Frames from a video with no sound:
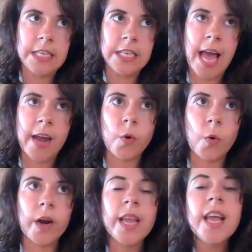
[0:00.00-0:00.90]
each
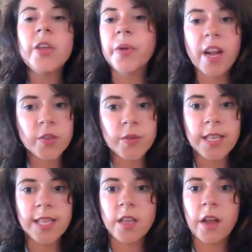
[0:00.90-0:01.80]
category. You can also
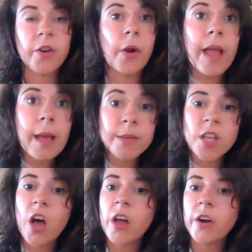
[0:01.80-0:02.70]
see this on,
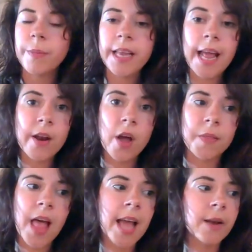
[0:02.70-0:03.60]
Amazon or B&N
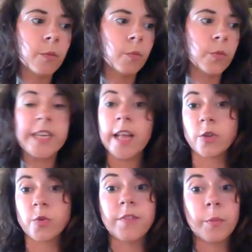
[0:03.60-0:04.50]
online.
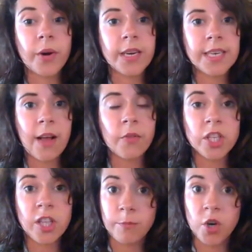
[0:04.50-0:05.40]
Retailers will often break down the
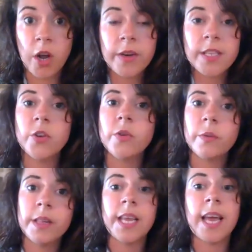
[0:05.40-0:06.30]
subgenres, and you
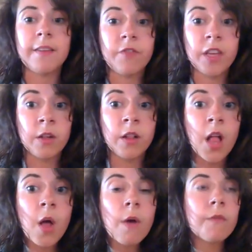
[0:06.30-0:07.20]
can really get a
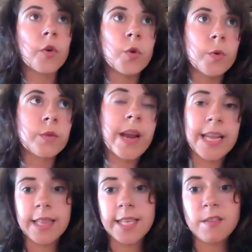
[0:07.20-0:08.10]
feel for who is
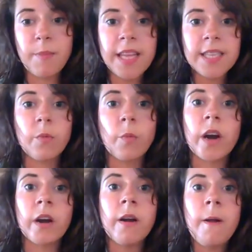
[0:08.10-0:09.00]
writing in this space and
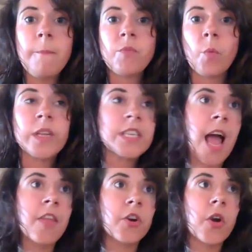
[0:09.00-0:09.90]
which
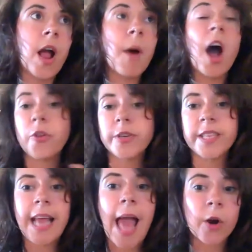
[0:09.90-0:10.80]
other authors
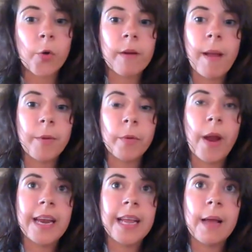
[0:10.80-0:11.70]
in the category might be
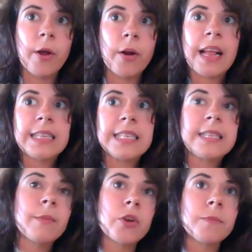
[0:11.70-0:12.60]
writing about
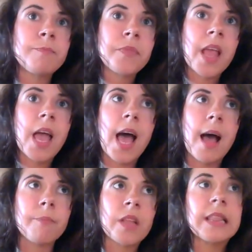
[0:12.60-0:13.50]
similar
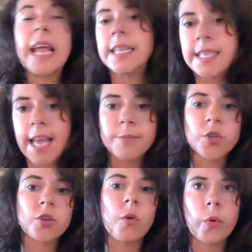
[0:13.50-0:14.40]

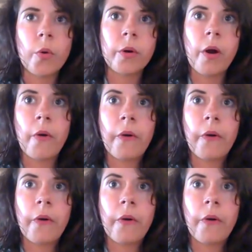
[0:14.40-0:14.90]
landscapes or